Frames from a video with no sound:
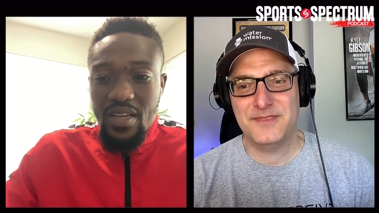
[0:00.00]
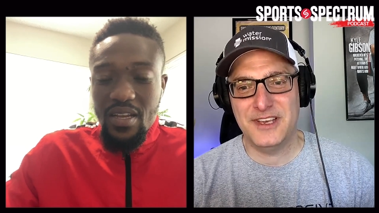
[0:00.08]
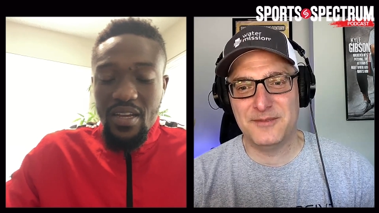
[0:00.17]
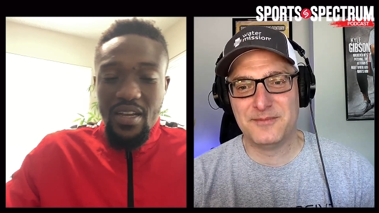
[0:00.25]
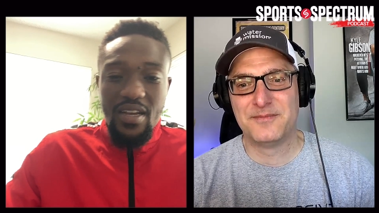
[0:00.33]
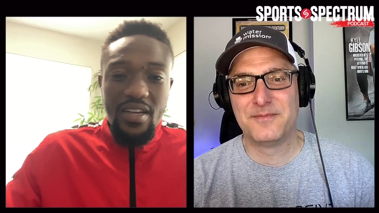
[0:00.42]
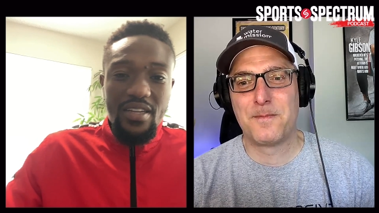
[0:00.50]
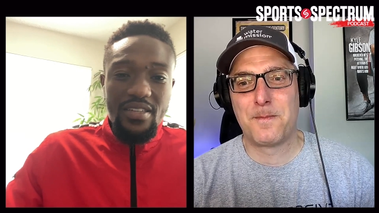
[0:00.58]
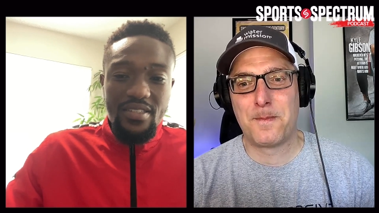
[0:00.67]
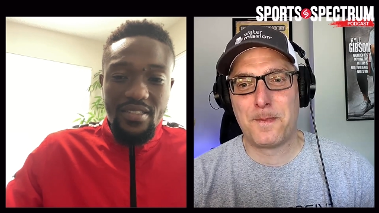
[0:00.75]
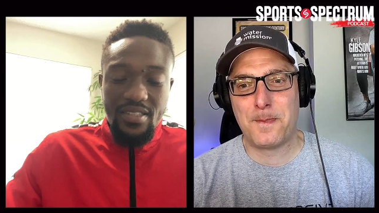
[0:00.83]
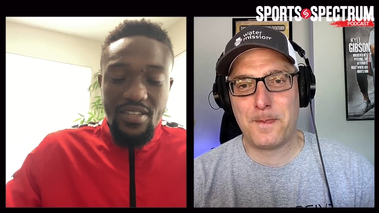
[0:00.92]
Speaker 1: Yeah,
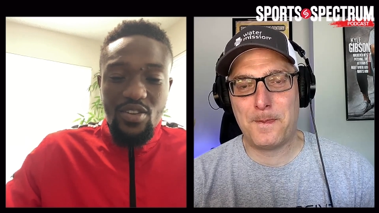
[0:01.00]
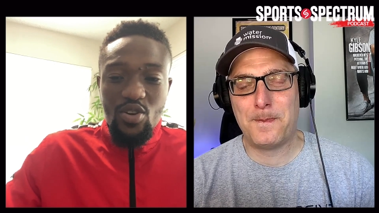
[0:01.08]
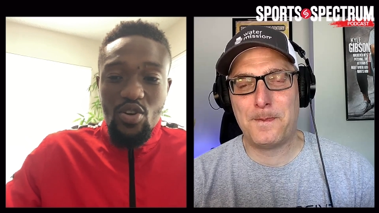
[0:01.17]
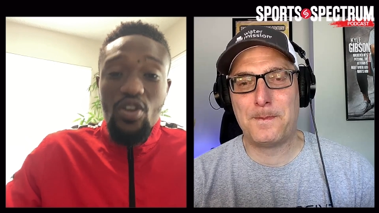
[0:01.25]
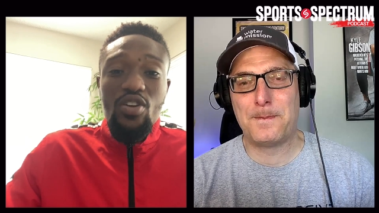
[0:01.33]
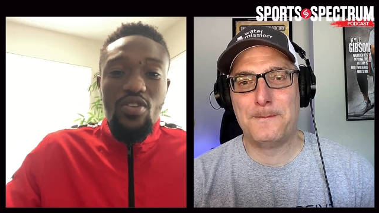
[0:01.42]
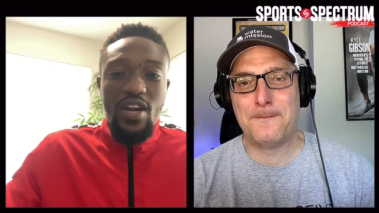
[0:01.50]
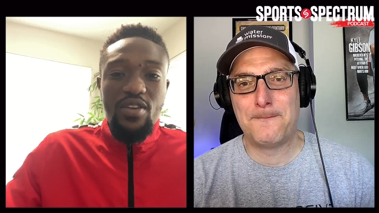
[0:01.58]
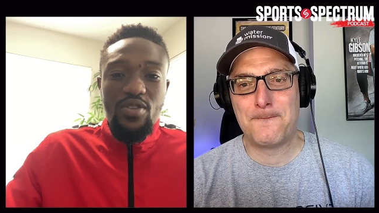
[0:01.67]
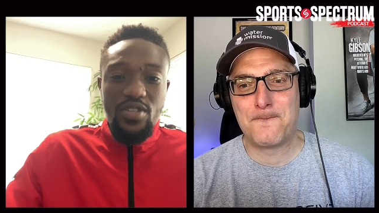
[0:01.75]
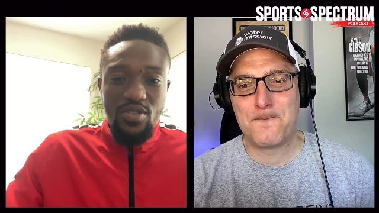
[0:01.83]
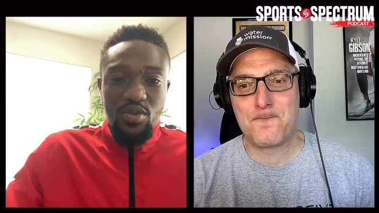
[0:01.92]
and you know
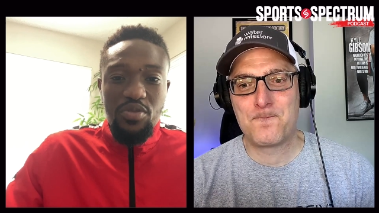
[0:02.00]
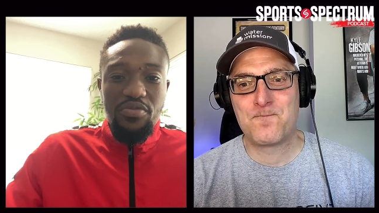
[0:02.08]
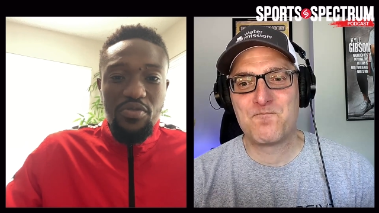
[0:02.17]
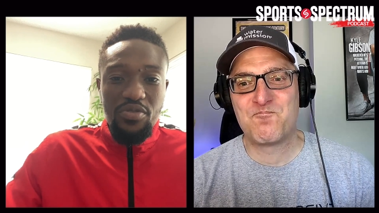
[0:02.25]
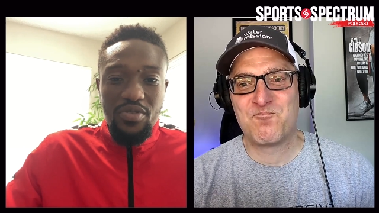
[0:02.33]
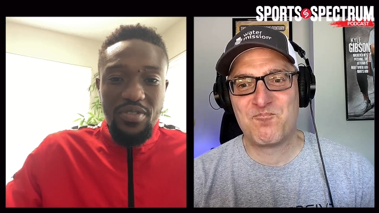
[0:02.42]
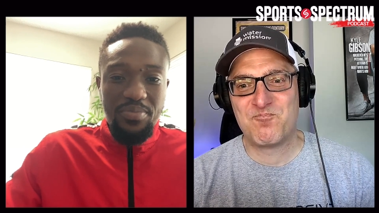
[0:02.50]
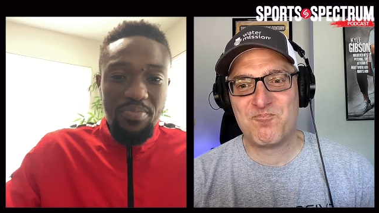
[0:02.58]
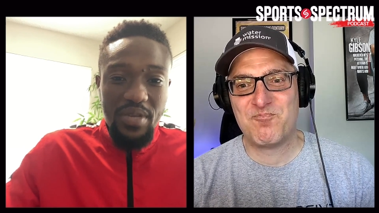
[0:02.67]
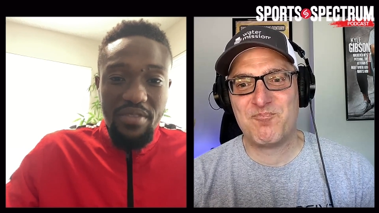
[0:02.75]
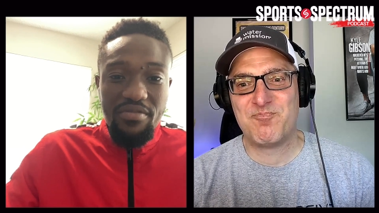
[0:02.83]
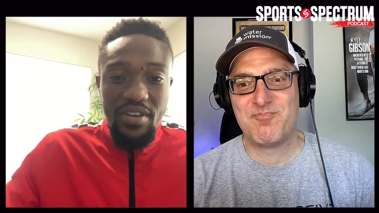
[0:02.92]
Colorado is known for
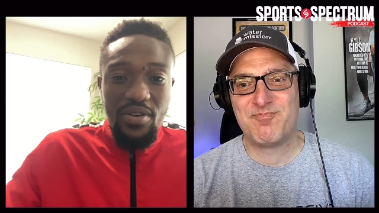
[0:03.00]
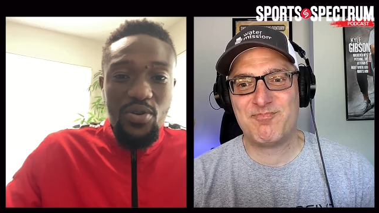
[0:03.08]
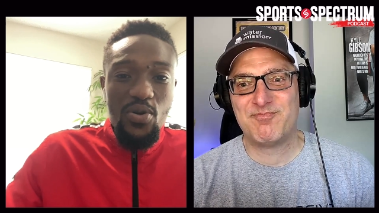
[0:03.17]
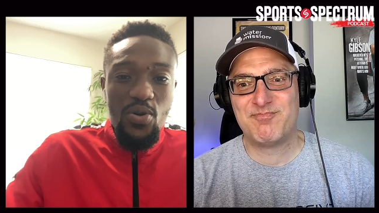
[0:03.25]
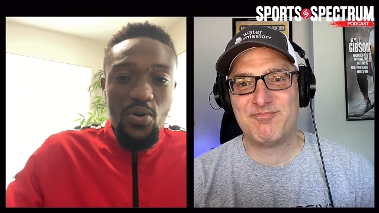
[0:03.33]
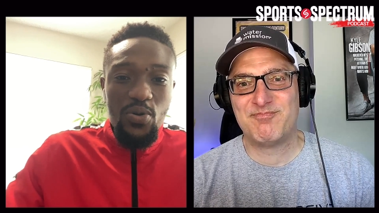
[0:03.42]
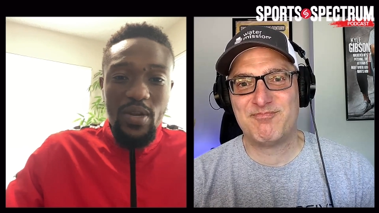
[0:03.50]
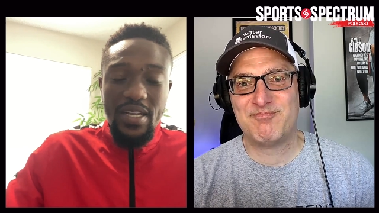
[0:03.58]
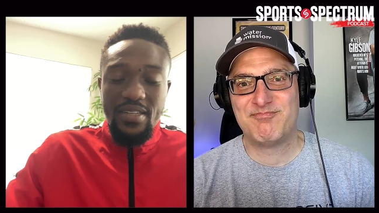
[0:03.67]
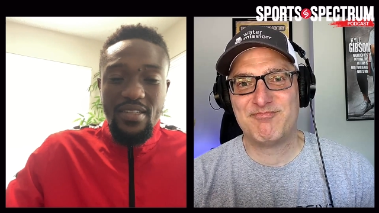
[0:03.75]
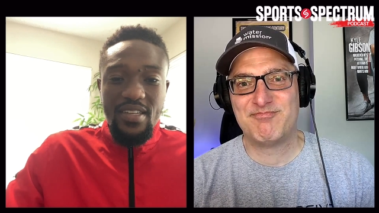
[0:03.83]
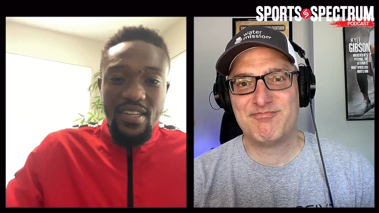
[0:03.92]
being very cold,
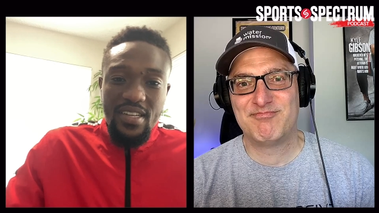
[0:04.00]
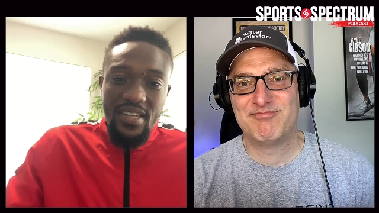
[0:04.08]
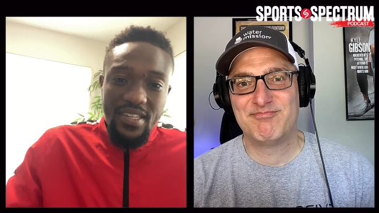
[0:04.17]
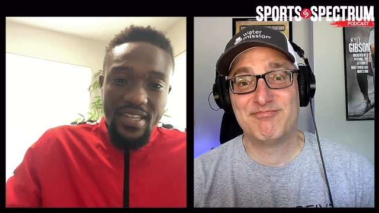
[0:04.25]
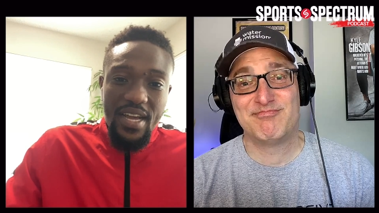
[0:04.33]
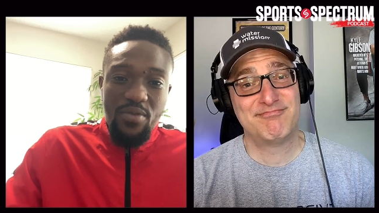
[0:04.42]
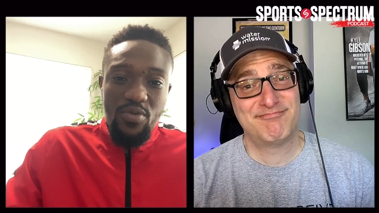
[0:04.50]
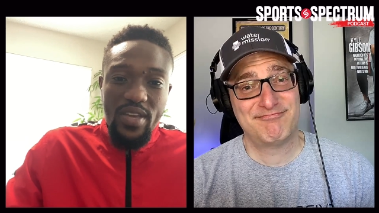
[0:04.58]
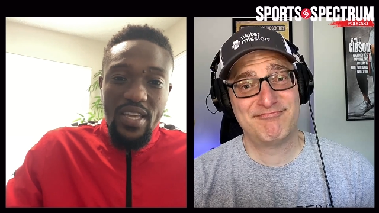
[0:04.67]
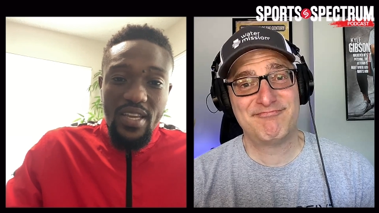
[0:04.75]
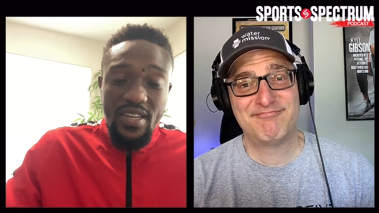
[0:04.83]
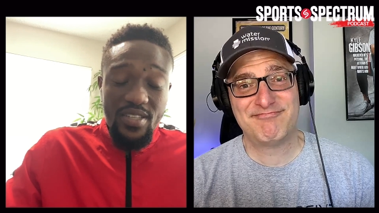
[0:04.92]
and that
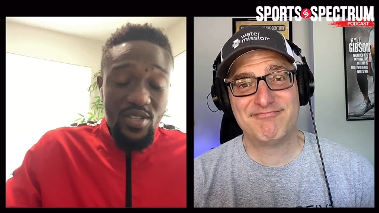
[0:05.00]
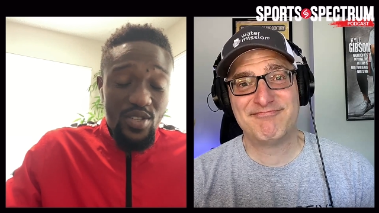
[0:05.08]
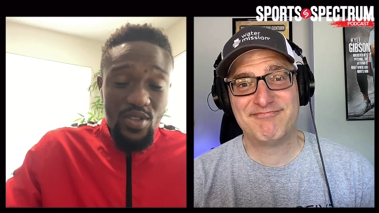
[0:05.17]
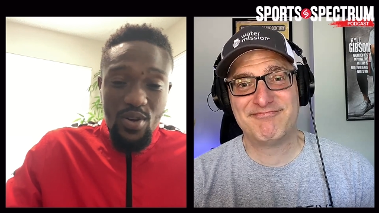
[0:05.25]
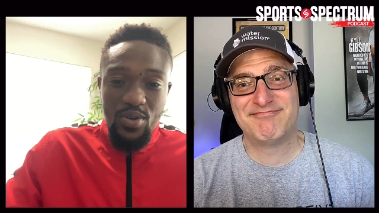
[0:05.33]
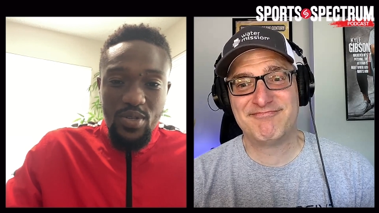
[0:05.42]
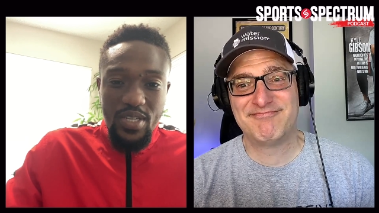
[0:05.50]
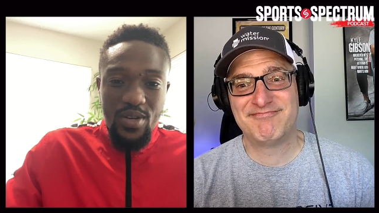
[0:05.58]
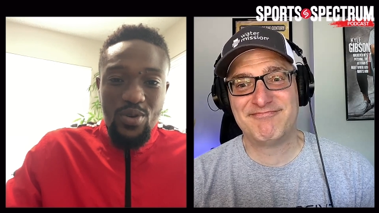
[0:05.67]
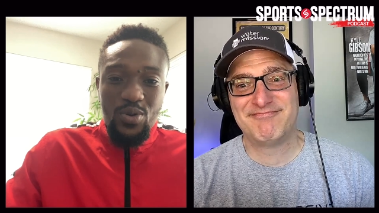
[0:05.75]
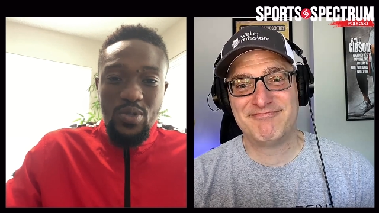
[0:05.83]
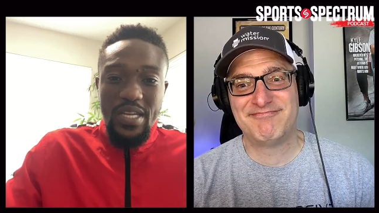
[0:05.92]
weekend it snowed
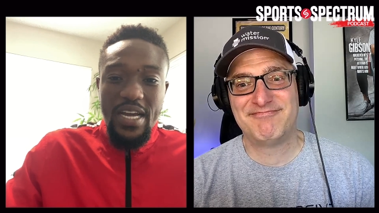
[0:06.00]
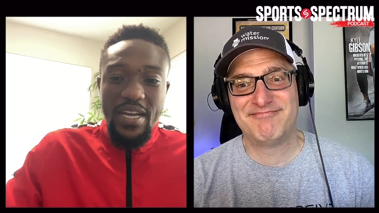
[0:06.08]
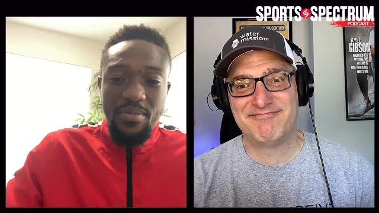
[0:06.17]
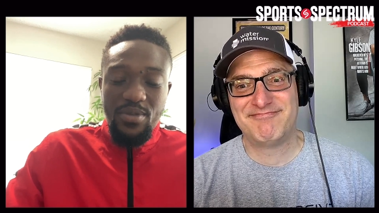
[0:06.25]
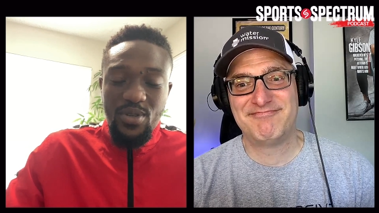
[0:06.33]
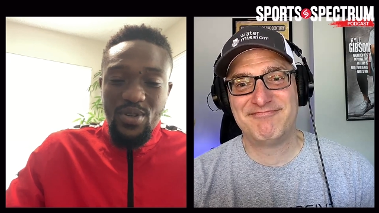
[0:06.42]
the whole time.